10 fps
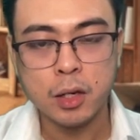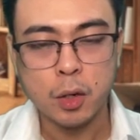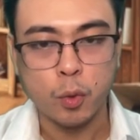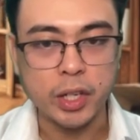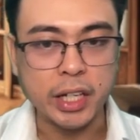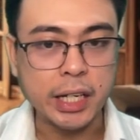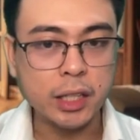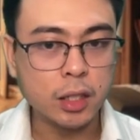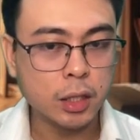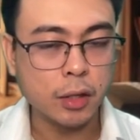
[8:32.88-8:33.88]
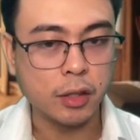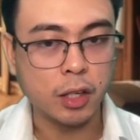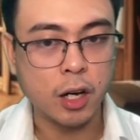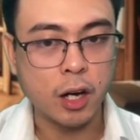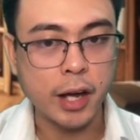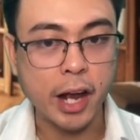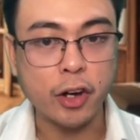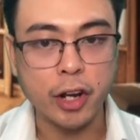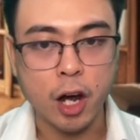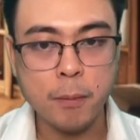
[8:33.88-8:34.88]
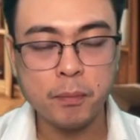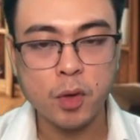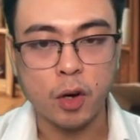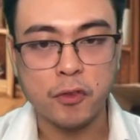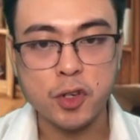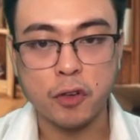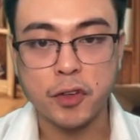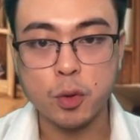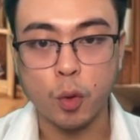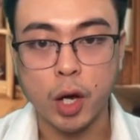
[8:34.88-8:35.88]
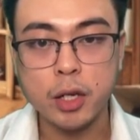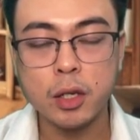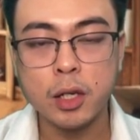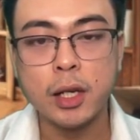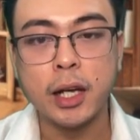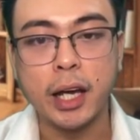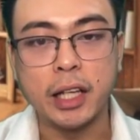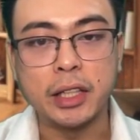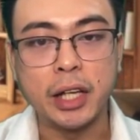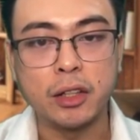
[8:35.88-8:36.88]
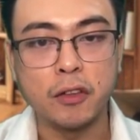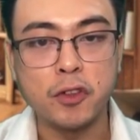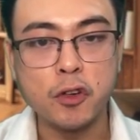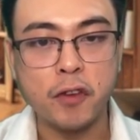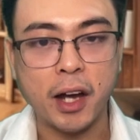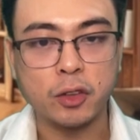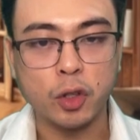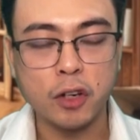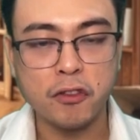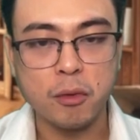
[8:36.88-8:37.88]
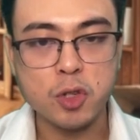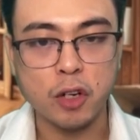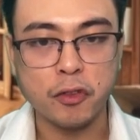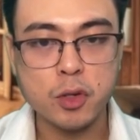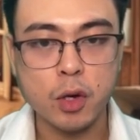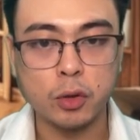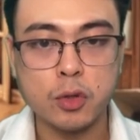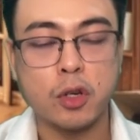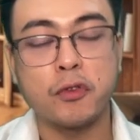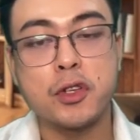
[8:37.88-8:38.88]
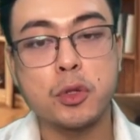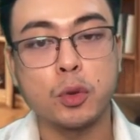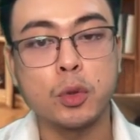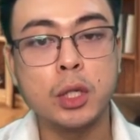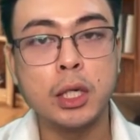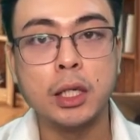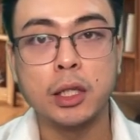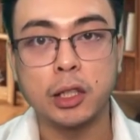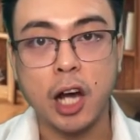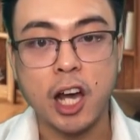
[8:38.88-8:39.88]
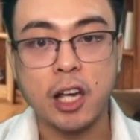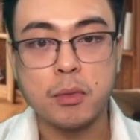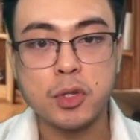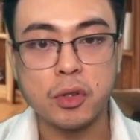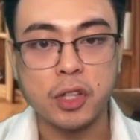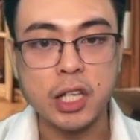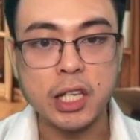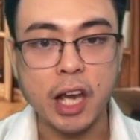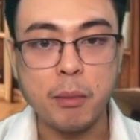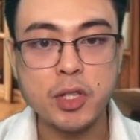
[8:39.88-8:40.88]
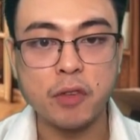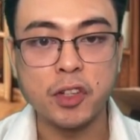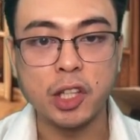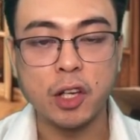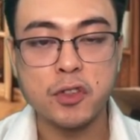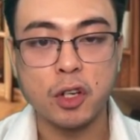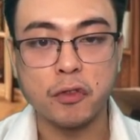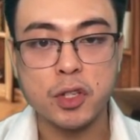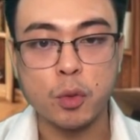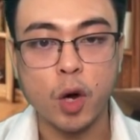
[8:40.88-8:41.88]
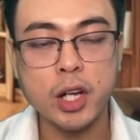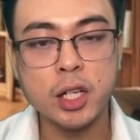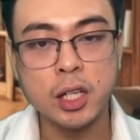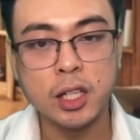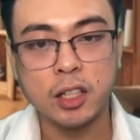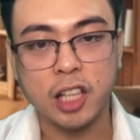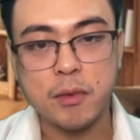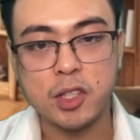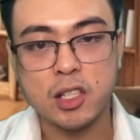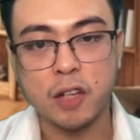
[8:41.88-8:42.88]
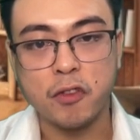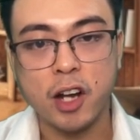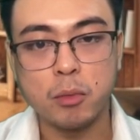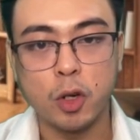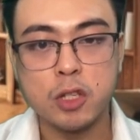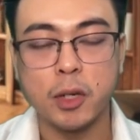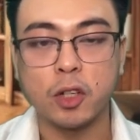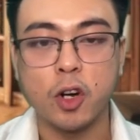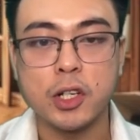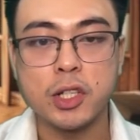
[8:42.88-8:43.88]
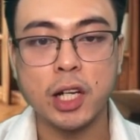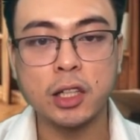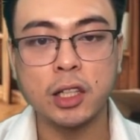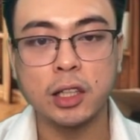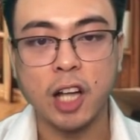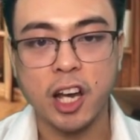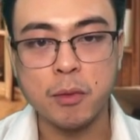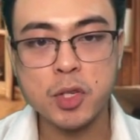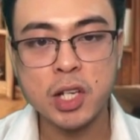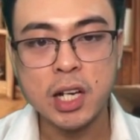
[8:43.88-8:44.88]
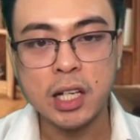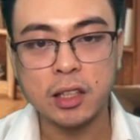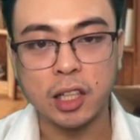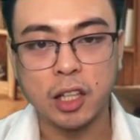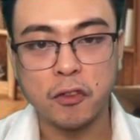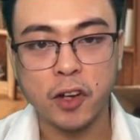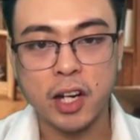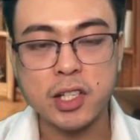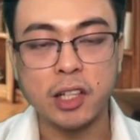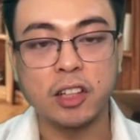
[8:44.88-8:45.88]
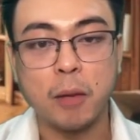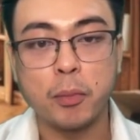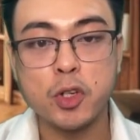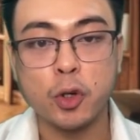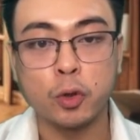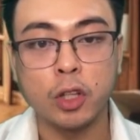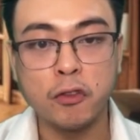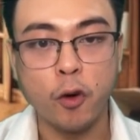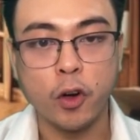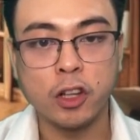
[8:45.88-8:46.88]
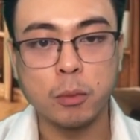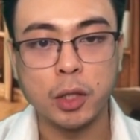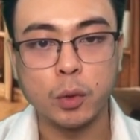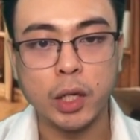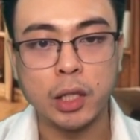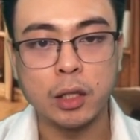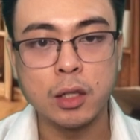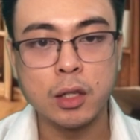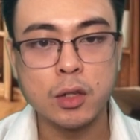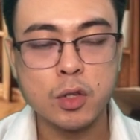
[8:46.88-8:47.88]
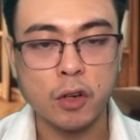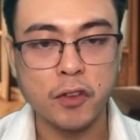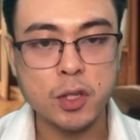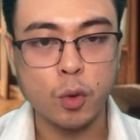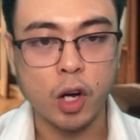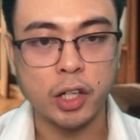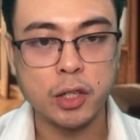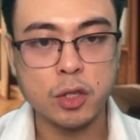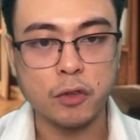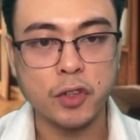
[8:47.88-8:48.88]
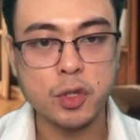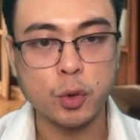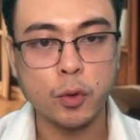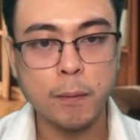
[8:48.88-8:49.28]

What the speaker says: We need the area of surface 1 and then the view factor from surface 1 to surface 2 times the emissivity of surface 1 times the Stefan-Boltzmann constant times the difference in temperature to the fourth between surface 1 and surface 2.